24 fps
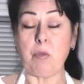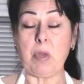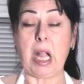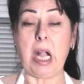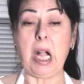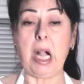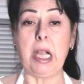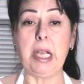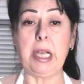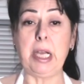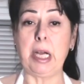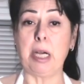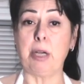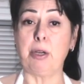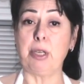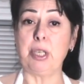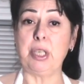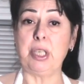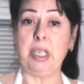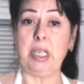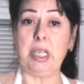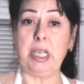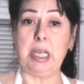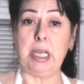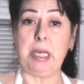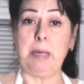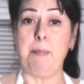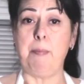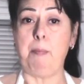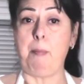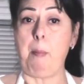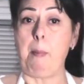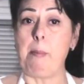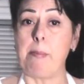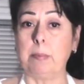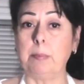I guarantee
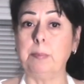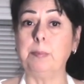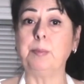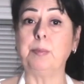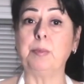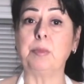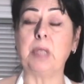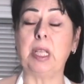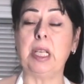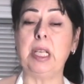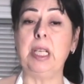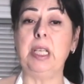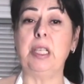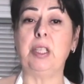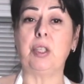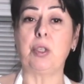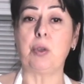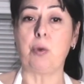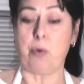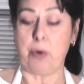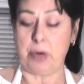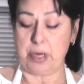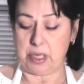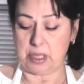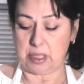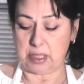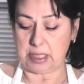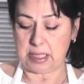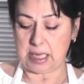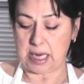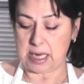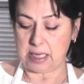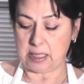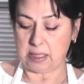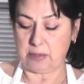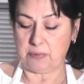it's going to
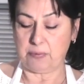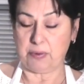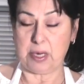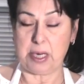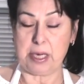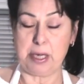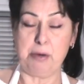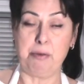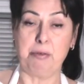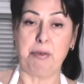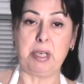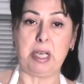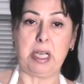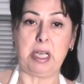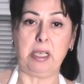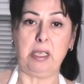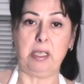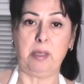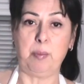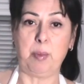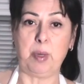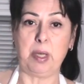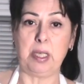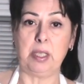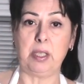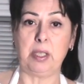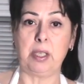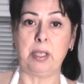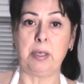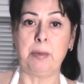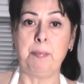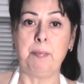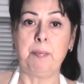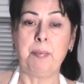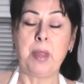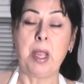satisfy your taste buds.
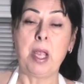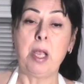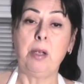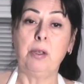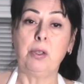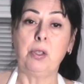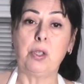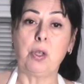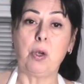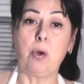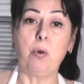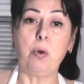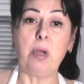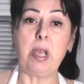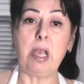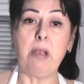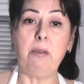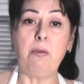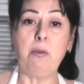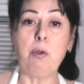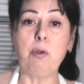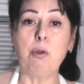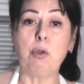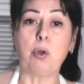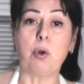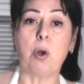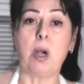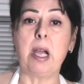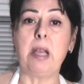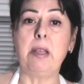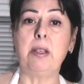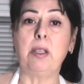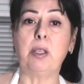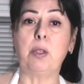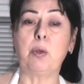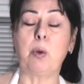So if you try
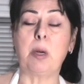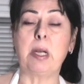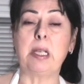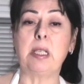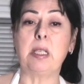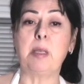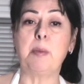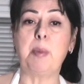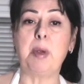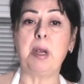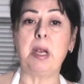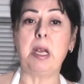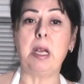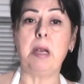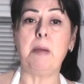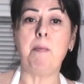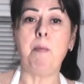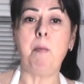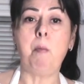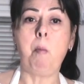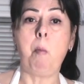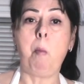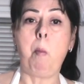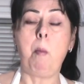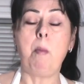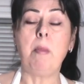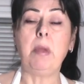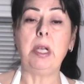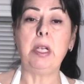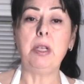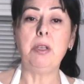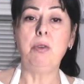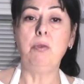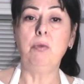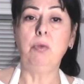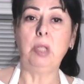this recipe and
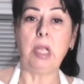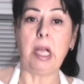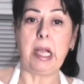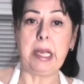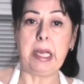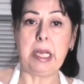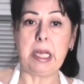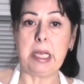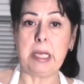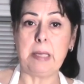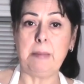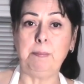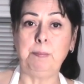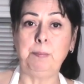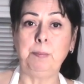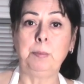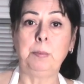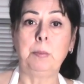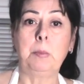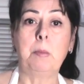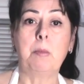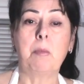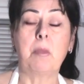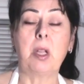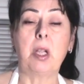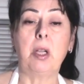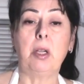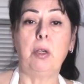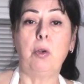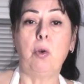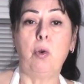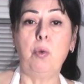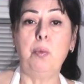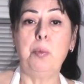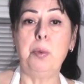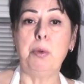you like it, I
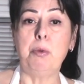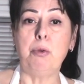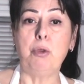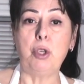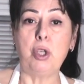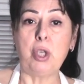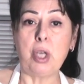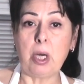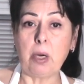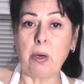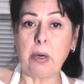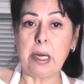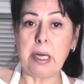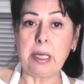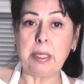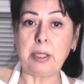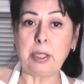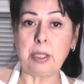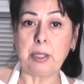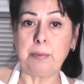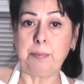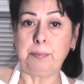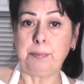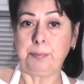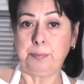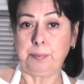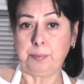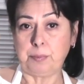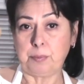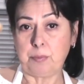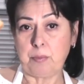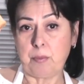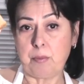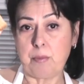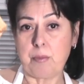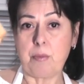hope you share it.
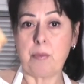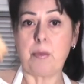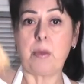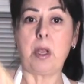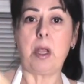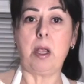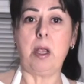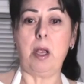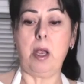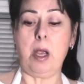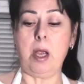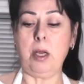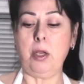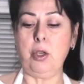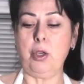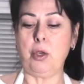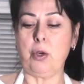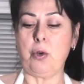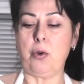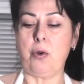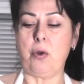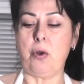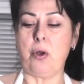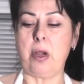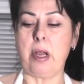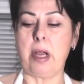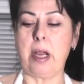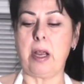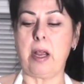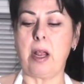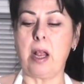Enjoy!